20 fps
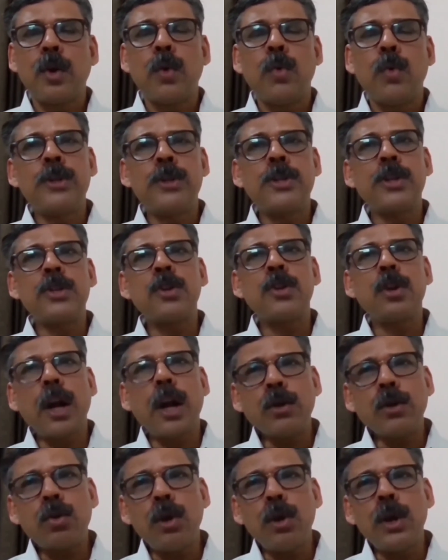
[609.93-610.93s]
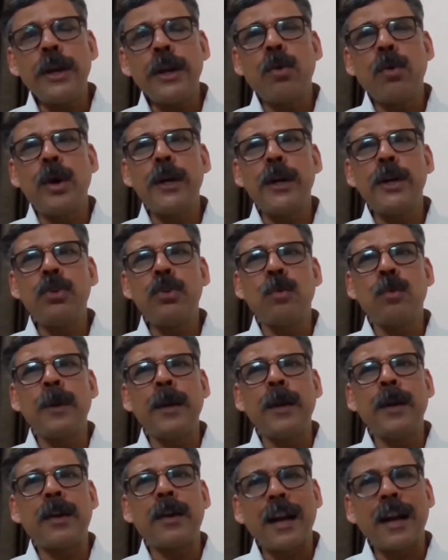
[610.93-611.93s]
which is not only going to
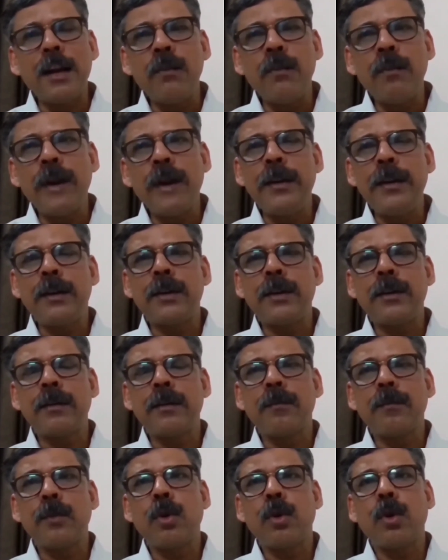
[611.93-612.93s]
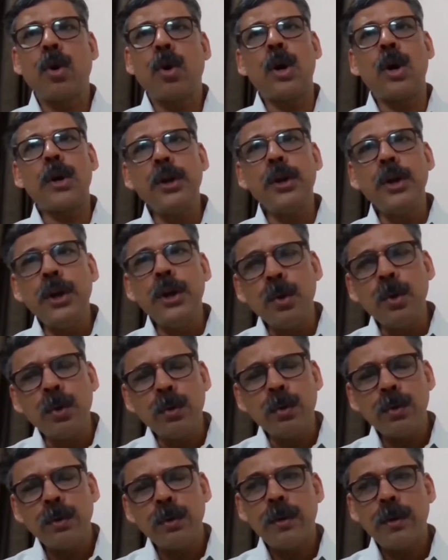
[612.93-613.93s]
be relevant or new,